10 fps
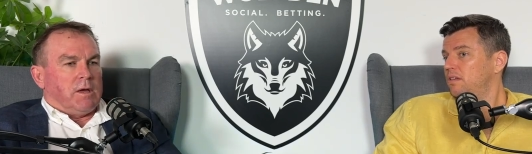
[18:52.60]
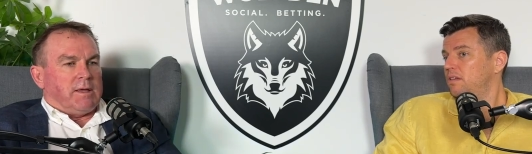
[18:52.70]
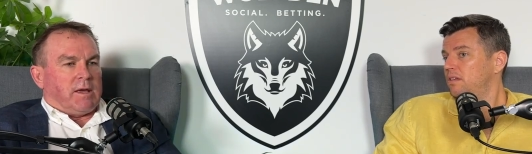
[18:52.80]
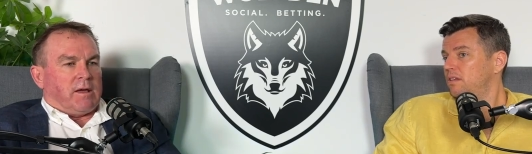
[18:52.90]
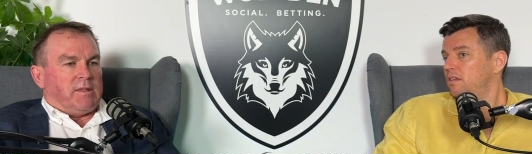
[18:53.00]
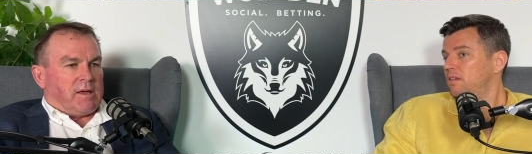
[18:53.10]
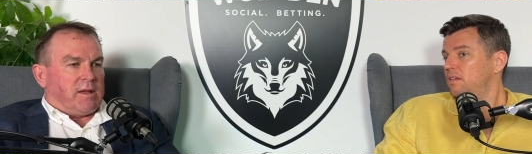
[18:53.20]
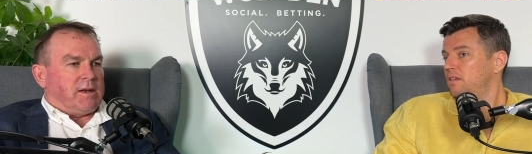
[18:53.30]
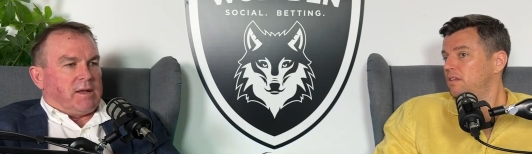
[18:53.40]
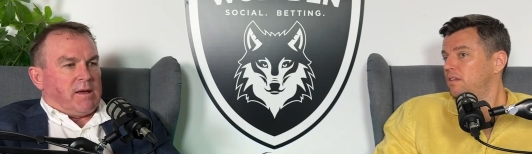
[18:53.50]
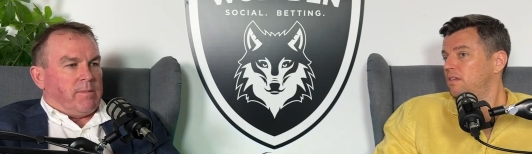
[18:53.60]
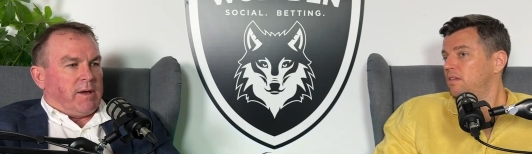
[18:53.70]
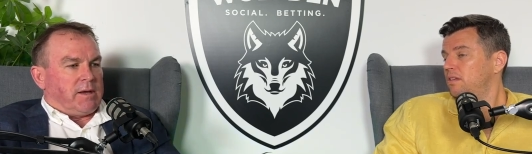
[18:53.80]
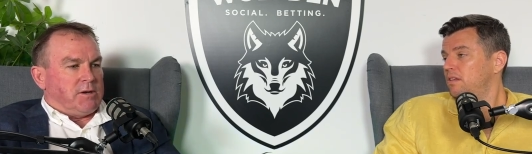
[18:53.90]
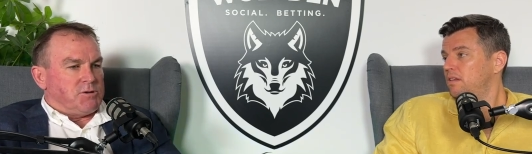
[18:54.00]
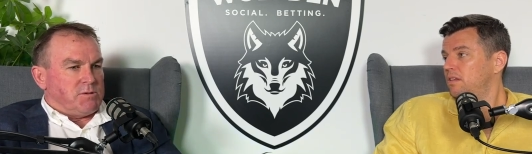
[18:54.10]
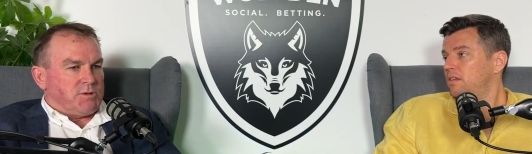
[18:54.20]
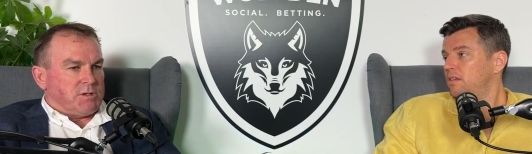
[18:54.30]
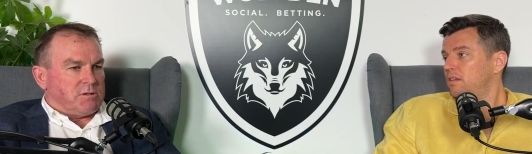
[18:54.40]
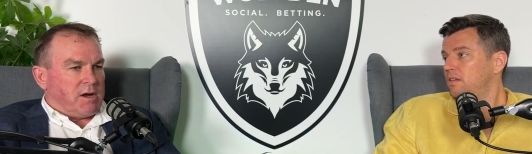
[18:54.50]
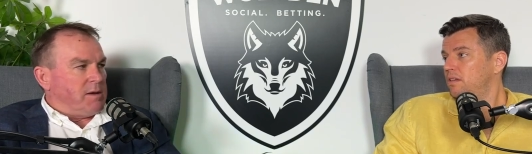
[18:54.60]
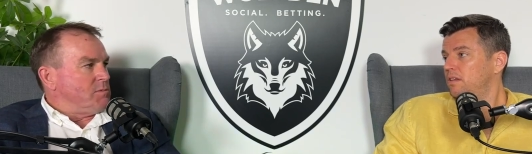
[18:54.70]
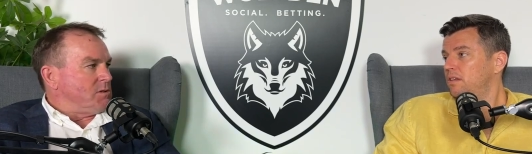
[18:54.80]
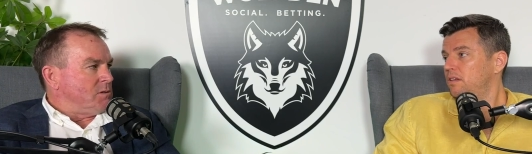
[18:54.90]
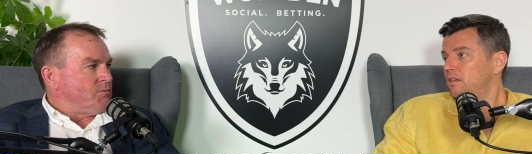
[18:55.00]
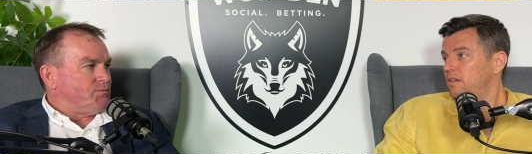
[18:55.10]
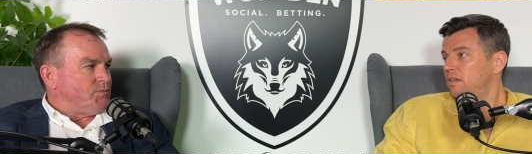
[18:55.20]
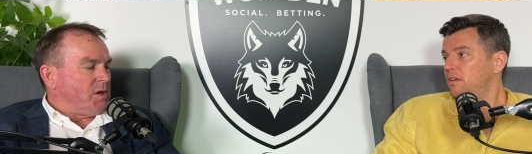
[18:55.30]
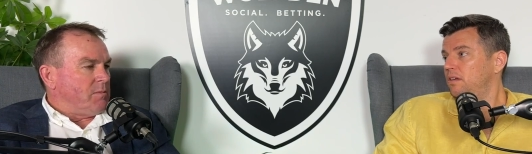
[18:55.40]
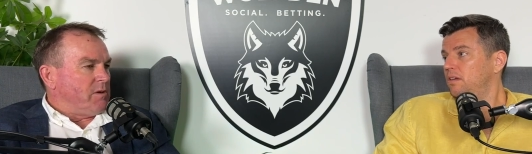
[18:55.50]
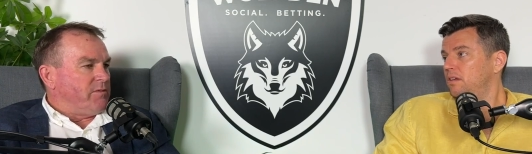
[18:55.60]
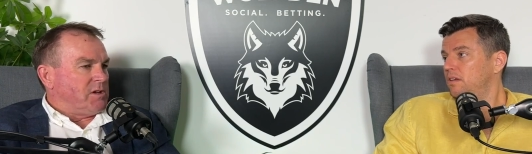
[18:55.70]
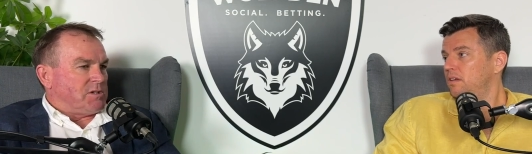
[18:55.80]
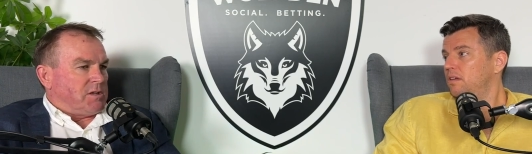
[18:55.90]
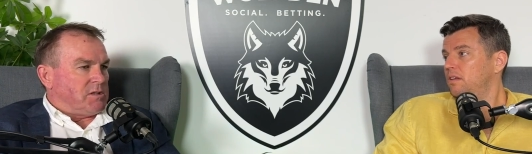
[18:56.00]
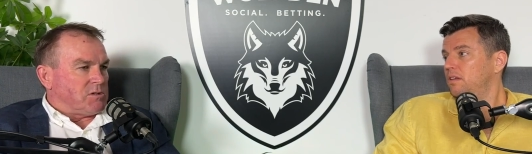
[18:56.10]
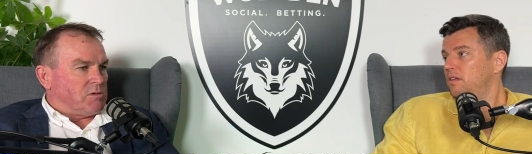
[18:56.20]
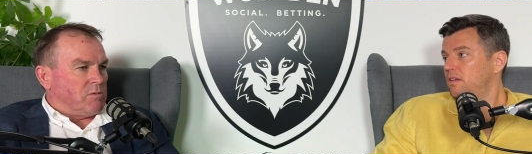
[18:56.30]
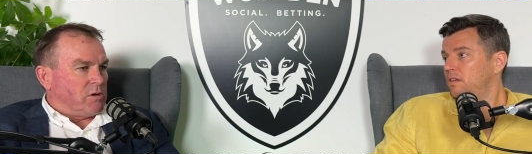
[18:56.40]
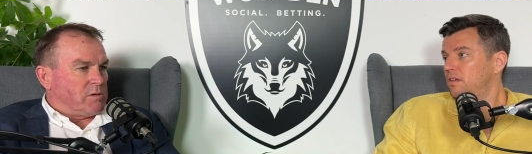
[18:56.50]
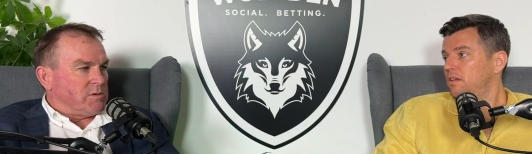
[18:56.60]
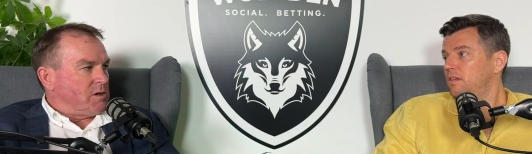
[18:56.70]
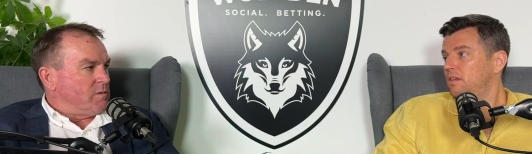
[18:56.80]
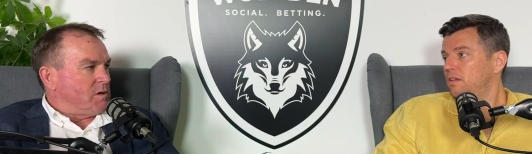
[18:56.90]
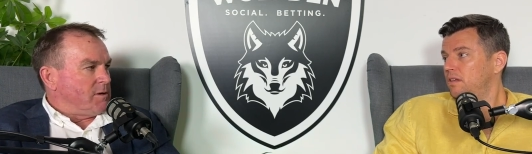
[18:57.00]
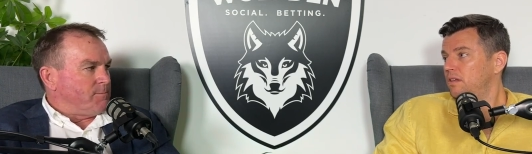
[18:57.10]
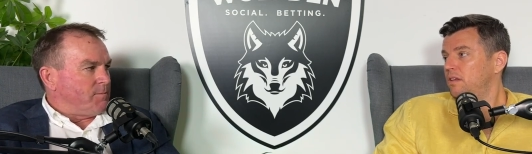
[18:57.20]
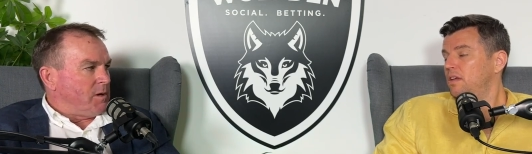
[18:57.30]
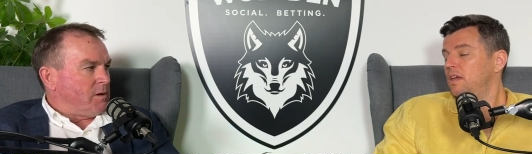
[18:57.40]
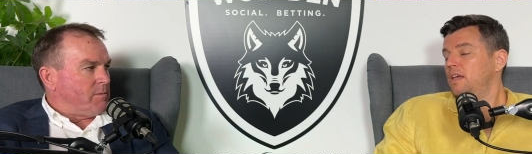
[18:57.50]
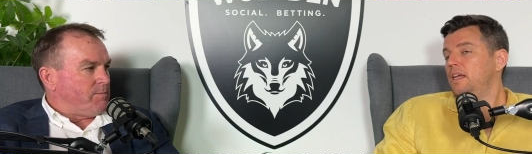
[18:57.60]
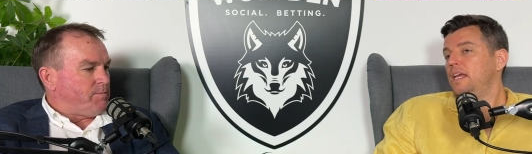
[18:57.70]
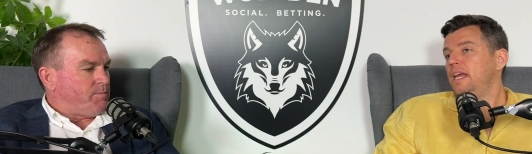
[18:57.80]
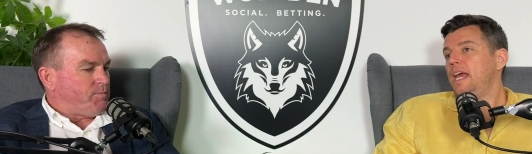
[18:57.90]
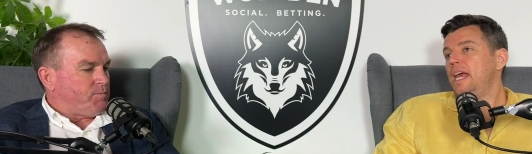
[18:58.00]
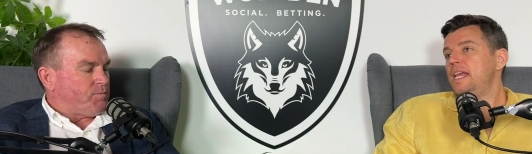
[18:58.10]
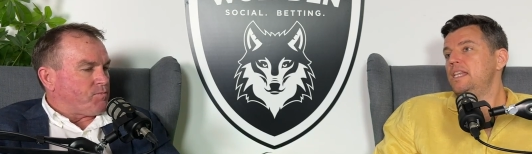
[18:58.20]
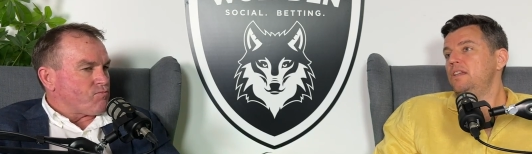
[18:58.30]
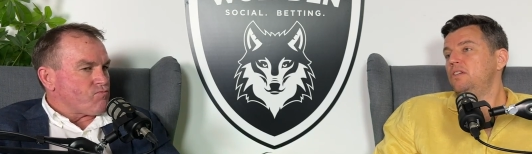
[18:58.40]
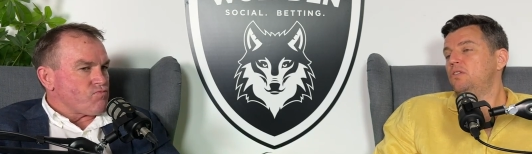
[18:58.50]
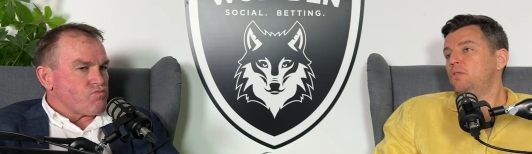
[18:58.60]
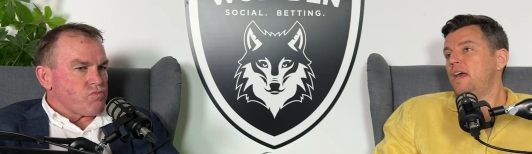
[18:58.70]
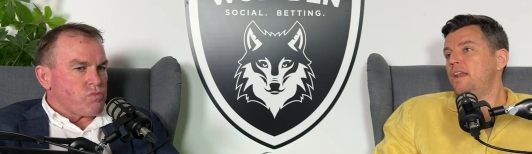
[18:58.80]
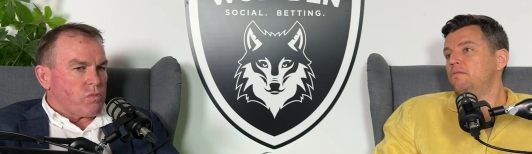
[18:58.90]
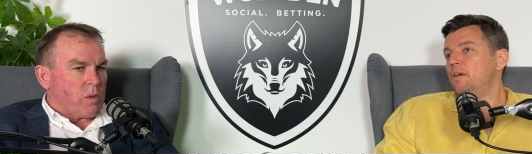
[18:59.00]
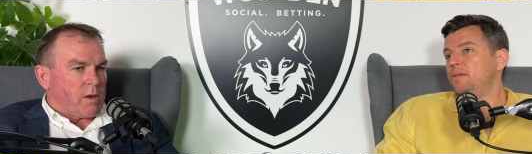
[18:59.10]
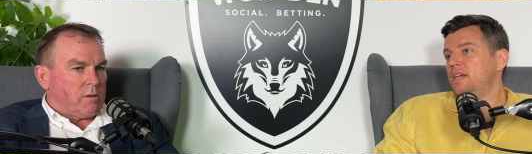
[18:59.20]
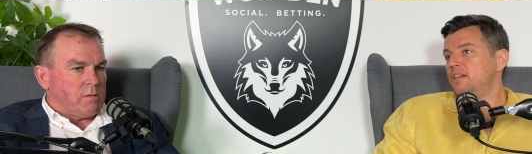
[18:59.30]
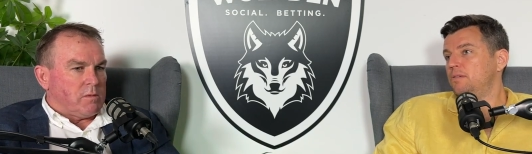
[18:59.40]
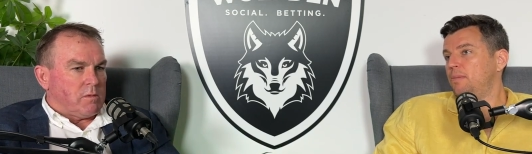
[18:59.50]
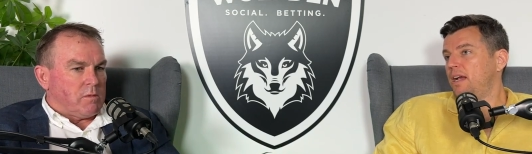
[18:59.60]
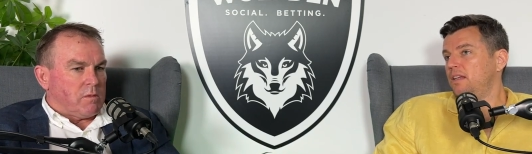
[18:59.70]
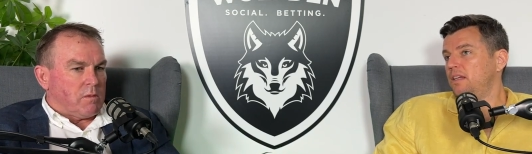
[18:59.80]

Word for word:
Speaker 1: you know they had to come back in dribs and drabs, and yeah, but eventually they sort of work themselves out.
Speaker 2: And you sort of had a reputation back in the